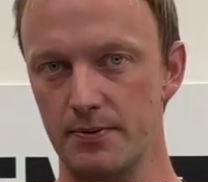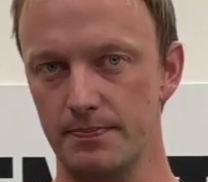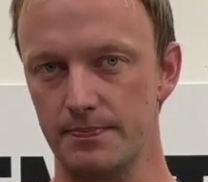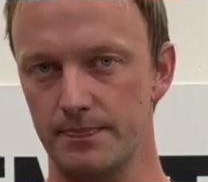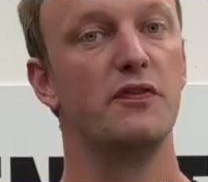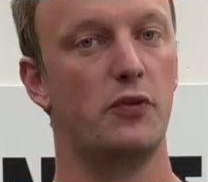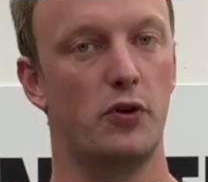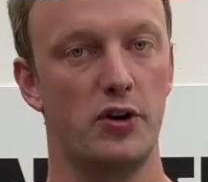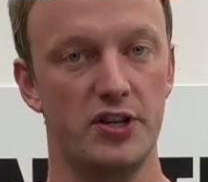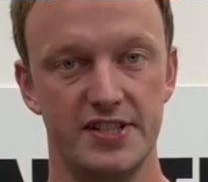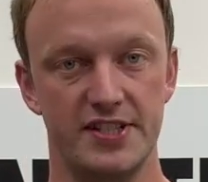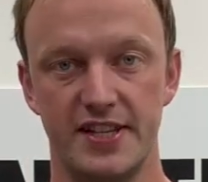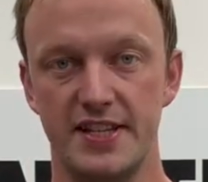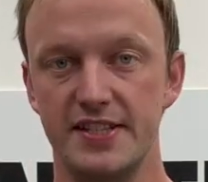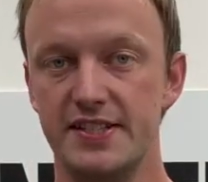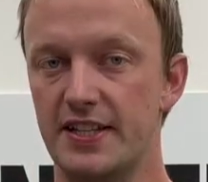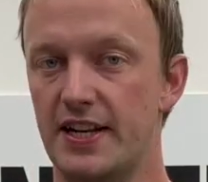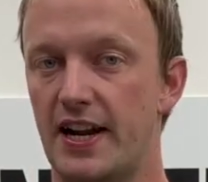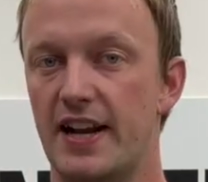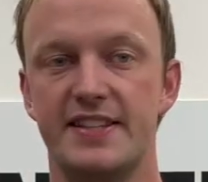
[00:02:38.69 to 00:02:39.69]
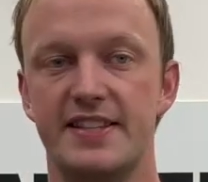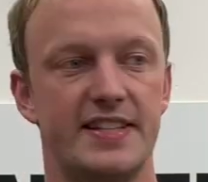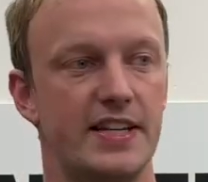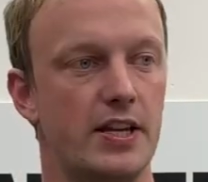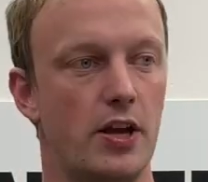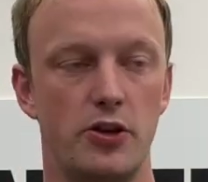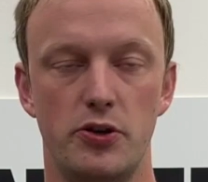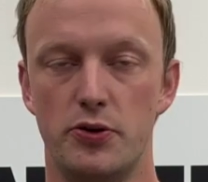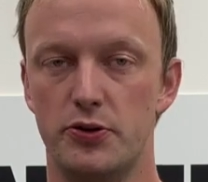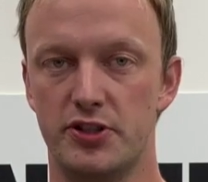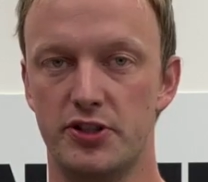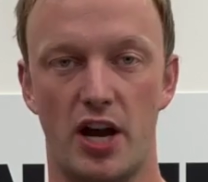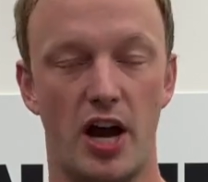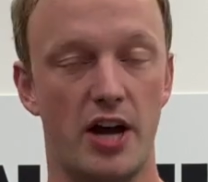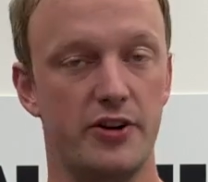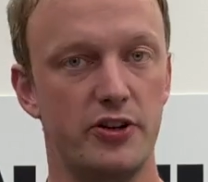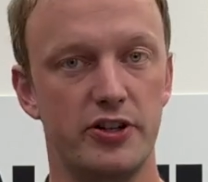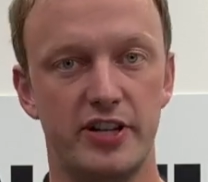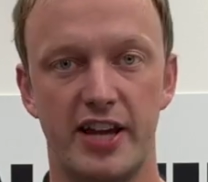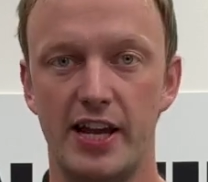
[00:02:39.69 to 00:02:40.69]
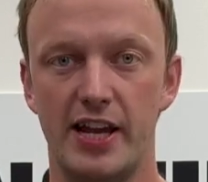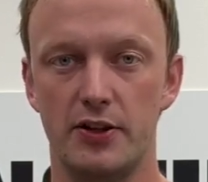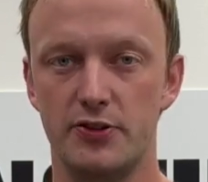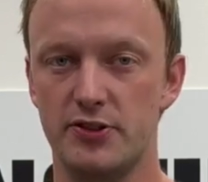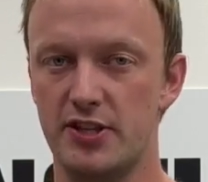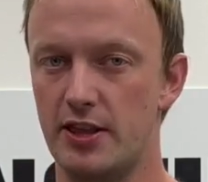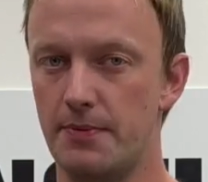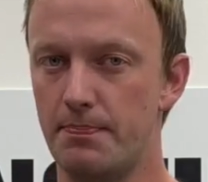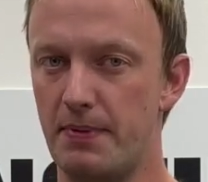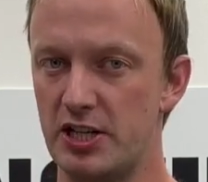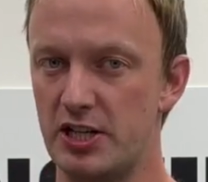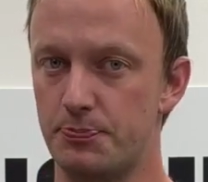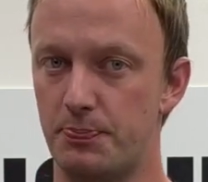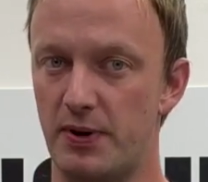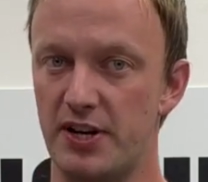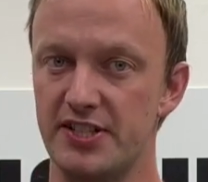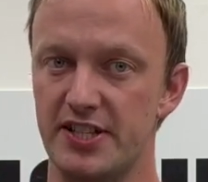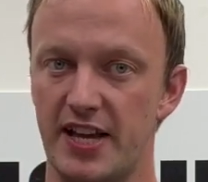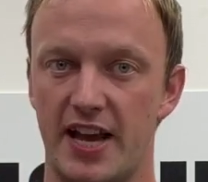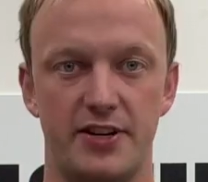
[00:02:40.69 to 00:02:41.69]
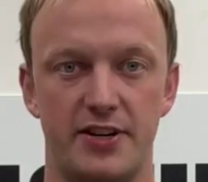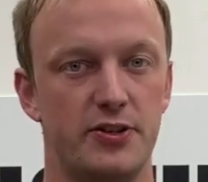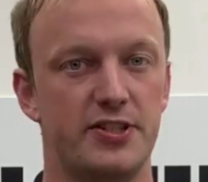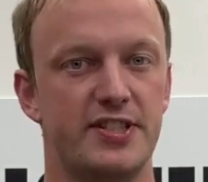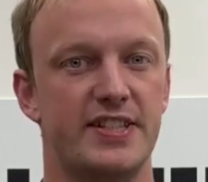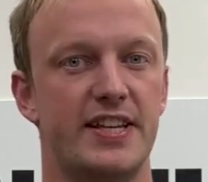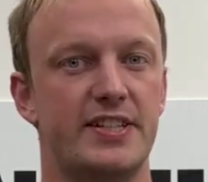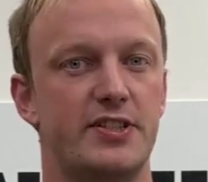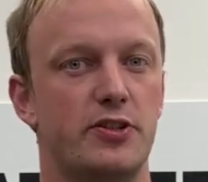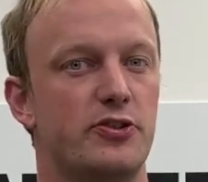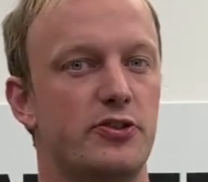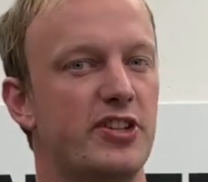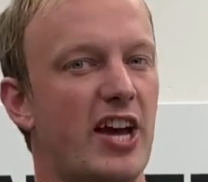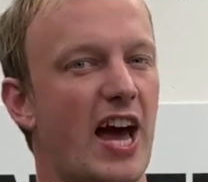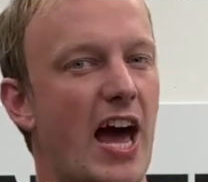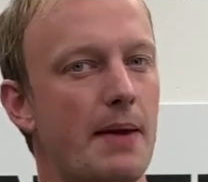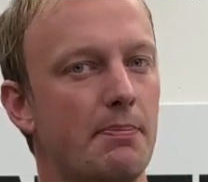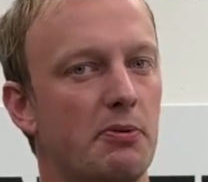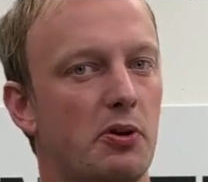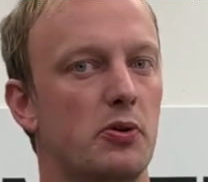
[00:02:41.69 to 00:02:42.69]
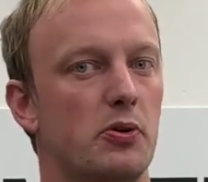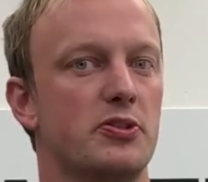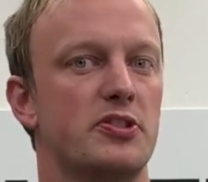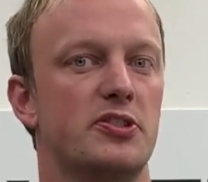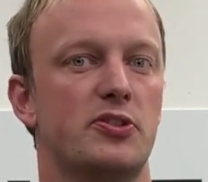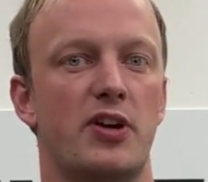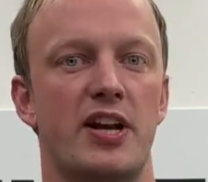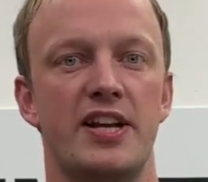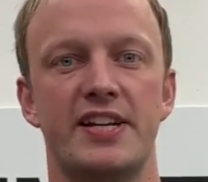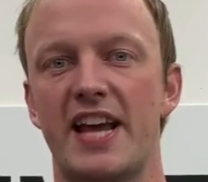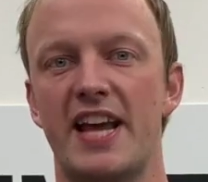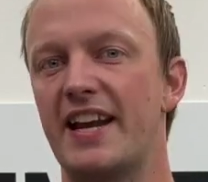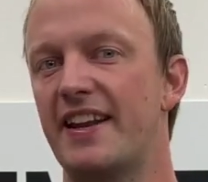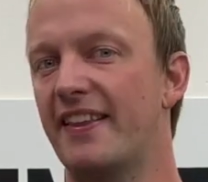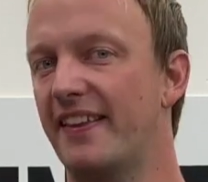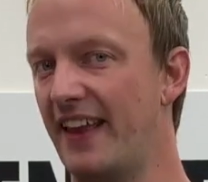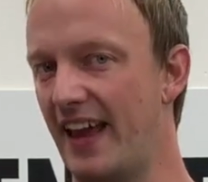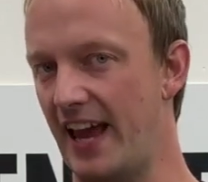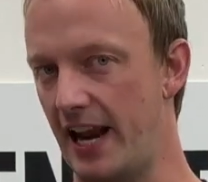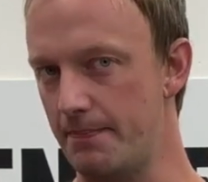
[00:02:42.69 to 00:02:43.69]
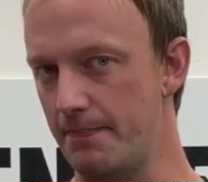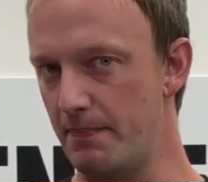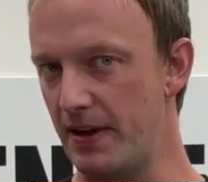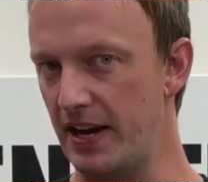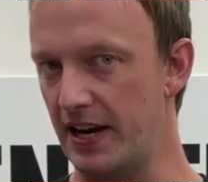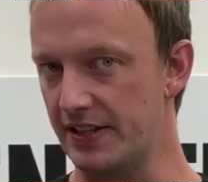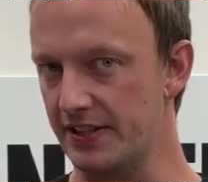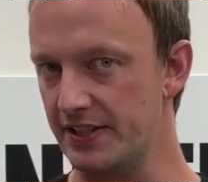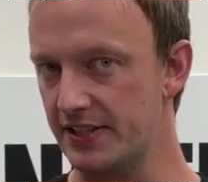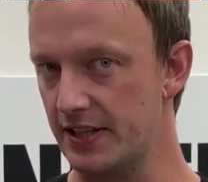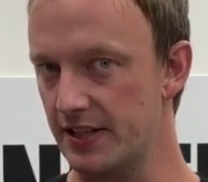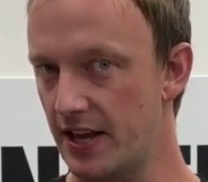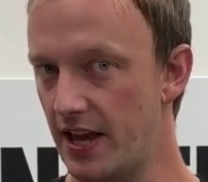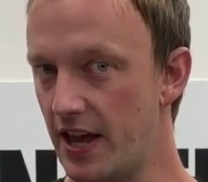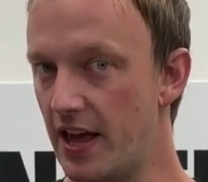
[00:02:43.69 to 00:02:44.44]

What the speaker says: For instance, let's say you use 100 kilos in the bench press and you set your time constraint at 10 minutes.